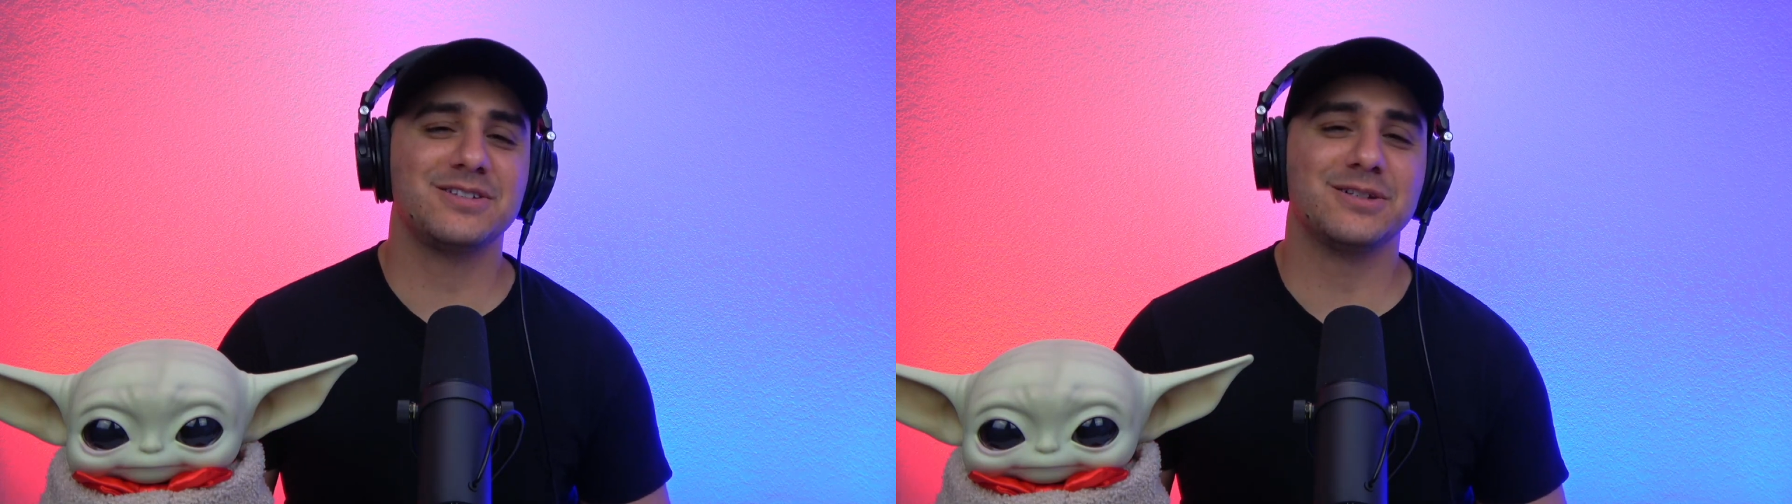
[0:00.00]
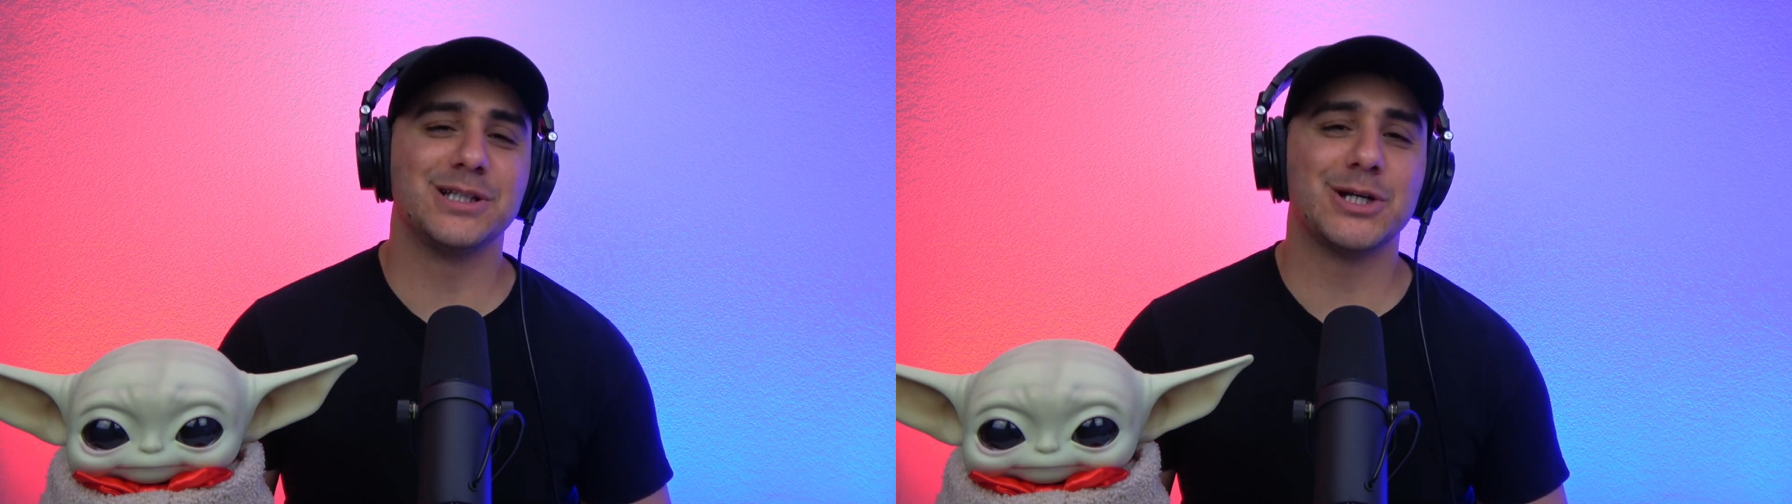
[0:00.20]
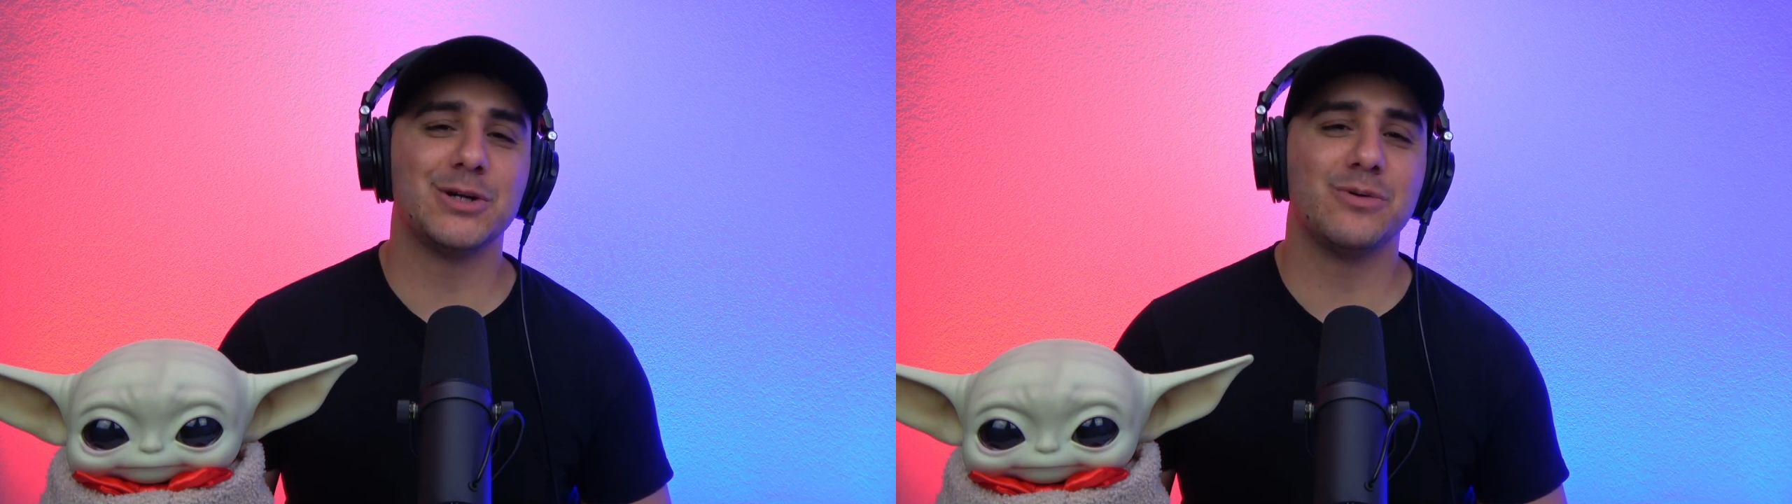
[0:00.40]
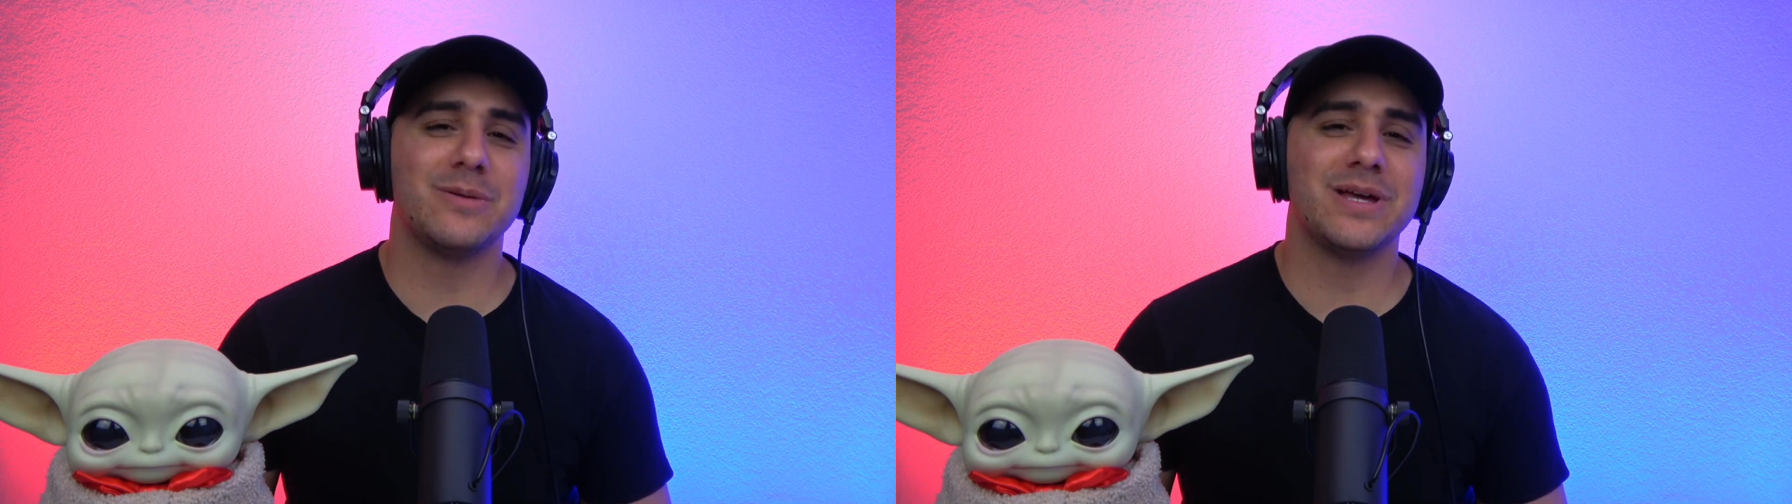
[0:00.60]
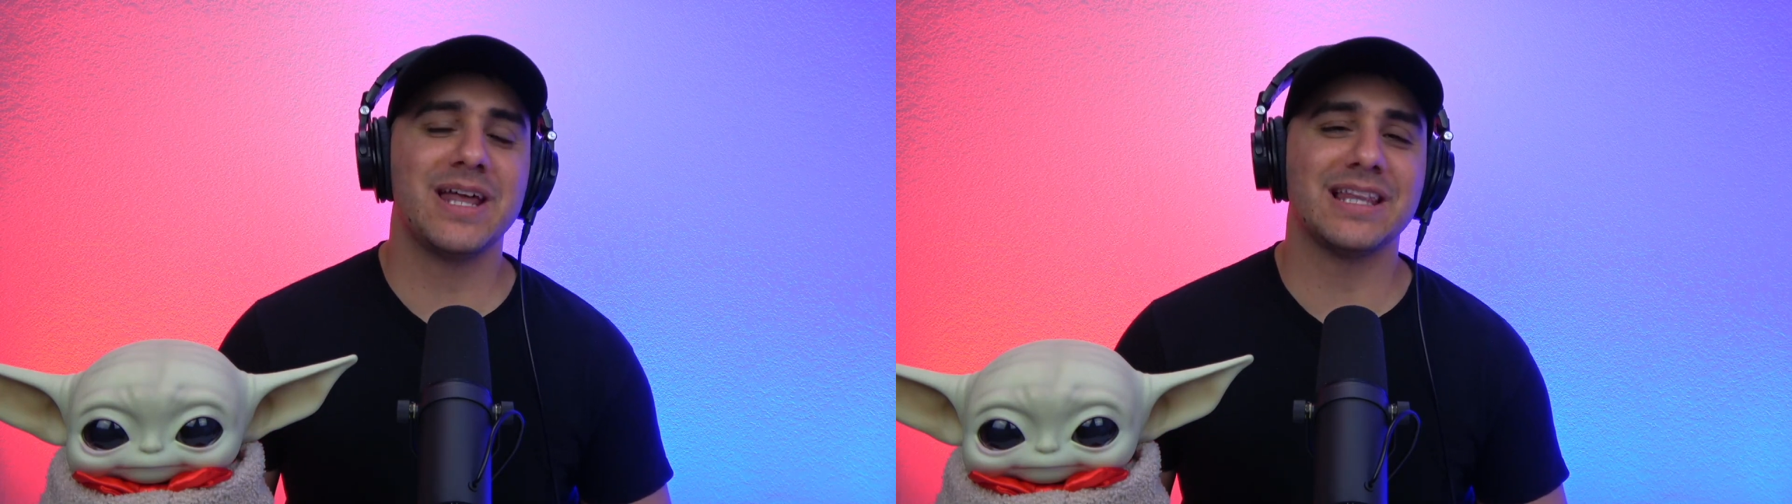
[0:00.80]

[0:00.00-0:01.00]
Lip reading: to Little Women